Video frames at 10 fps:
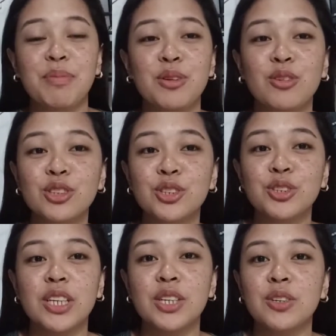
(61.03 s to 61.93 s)
panood
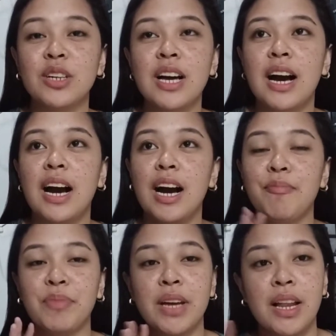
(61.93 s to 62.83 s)
nyo na yung
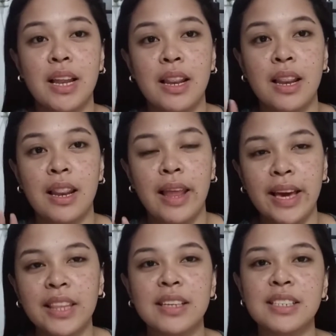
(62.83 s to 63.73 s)

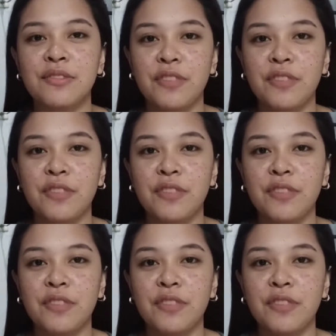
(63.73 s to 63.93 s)
latest